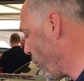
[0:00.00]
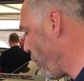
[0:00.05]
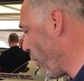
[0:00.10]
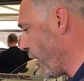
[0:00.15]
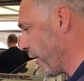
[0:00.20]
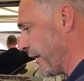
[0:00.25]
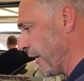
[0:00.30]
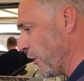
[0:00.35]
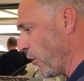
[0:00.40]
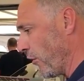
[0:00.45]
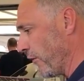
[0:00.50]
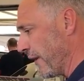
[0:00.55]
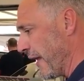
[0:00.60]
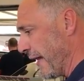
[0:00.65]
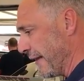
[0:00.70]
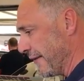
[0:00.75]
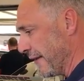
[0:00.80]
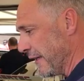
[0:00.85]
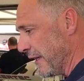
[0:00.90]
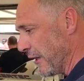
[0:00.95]
we're working on
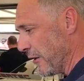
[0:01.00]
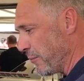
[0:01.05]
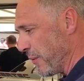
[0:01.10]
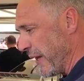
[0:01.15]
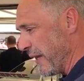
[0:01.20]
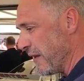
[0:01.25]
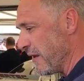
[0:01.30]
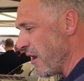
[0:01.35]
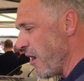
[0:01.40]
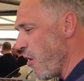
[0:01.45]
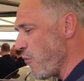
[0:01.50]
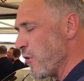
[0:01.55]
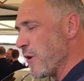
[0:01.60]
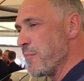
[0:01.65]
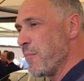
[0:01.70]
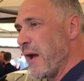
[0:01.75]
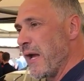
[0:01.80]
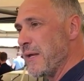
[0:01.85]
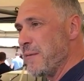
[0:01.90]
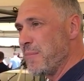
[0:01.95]
that a little bit, and we
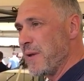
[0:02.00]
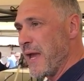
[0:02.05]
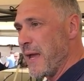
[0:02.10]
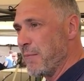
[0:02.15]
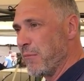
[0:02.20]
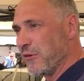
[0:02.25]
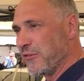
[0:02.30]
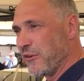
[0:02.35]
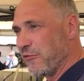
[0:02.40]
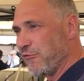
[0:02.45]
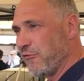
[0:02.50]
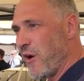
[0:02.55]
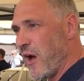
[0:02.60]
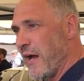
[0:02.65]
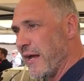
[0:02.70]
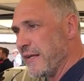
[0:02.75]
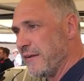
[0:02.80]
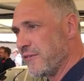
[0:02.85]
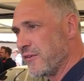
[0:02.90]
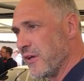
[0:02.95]
might be able to
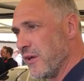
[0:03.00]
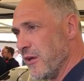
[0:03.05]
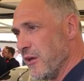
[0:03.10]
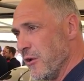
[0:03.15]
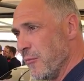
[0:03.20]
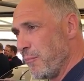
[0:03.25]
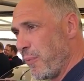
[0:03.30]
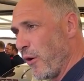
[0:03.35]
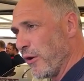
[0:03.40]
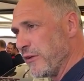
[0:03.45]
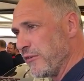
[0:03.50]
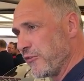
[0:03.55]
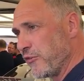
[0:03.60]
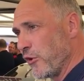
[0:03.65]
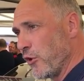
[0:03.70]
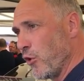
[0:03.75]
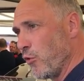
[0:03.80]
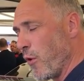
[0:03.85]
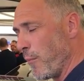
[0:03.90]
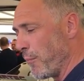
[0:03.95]
find
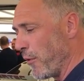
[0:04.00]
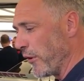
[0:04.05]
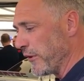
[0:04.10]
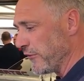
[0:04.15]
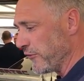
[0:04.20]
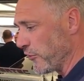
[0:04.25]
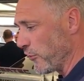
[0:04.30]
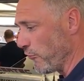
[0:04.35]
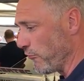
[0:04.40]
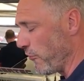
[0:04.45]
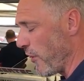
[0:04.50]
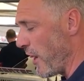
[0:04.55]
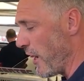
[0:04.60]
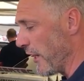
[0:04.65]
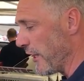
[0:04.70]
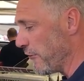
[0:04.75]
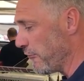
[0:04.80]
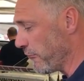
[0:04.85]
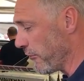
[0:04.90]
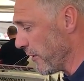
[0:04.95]
0.2 or
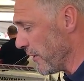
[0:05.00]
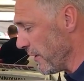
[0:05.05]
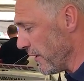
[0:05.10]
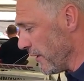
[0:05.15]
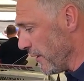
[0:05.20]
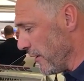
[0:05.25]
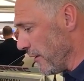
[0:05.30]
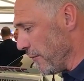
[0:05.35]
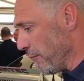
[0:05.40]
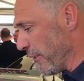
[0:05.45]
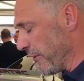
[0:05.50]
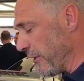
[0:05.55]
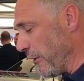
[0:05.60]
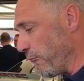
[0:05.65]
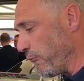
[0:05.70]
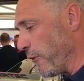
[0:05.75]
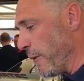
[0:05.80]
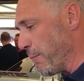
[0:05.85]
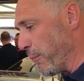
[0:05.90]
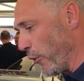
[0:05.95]
0.25. But
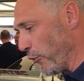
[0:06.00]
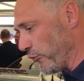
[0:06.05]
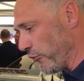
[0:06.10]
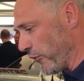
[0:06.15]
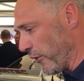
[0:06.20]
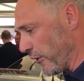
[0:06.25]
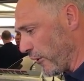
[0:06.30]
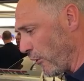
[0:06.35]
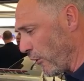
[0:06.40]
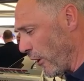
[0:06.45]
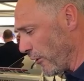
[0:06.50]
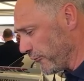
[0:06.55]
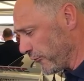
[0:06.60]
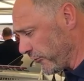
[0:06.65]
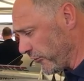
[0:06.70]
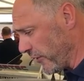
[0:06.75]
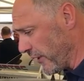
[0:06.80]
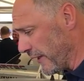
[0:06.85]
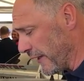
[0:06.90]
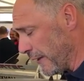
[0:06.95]
if we push the
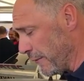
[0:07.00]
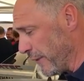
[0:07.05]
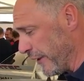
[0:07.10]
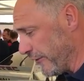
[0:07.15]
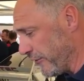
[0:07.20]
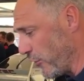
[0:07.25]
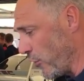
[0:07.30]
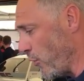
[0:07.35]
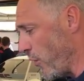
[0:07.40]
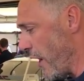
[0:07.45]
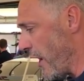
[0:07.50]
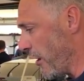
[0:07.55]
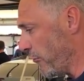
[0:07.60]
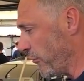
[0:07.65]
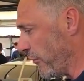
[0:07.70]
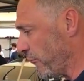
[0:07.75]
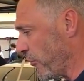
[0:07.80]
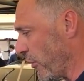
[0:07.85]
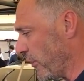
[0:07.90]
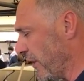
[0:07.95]
clutch a little bit too hard,
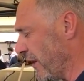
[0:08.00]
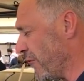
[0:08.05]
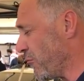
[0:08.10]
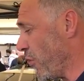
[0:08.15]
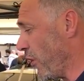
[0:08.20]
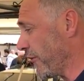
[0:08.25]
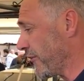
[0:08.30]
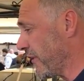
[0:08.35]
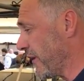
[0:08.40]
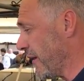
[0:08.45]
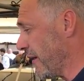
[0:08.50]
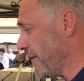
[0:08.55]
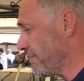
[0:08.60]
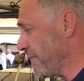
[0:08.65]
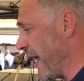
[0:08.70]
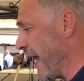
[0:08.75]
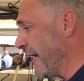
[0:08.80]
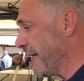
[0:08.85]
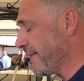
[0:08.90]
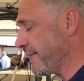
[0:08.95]
we've got a what a
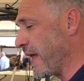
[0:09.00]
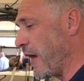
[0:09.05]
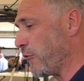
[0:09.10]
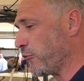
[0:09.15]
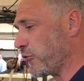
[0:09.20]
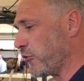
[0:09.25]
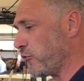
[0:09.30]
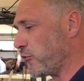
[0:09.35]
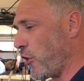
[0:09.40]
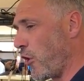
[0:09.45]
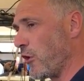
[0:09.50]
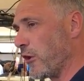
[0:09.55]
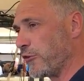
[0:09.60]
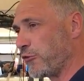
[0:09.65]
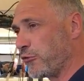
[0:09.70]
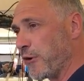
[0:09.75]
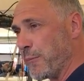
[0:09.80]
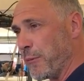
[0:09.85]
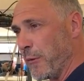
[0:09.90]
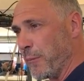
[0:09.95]
$8,000
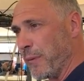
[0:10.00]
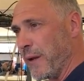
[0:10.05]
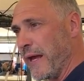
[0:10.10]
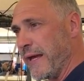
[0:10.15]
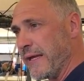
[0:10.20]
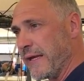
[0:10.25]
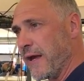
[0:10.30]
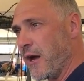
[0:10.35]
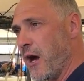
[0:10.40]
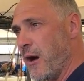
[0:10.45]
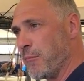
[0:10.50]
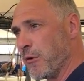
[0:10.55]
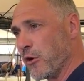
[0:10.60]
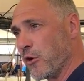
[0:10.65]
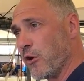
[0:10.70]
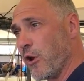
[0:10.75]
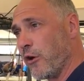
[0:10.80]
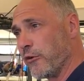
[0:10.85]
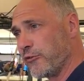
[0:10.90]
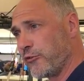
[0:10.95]
triple plate carbon
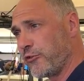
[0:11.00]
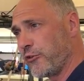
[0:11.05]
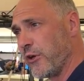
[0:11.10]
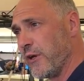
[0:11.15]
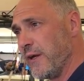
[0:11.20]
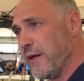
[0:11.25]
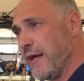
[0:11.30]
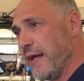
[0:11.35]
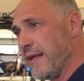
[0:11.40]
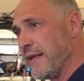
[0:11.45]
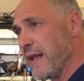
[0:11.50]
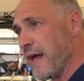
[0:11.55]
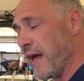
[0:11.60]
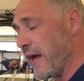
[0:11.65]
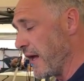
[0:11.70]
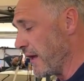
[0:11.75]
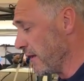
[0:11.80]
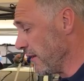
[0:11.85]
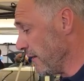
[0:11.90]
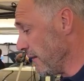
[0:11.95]
clutch in
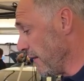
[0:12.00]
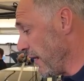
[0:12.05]
there.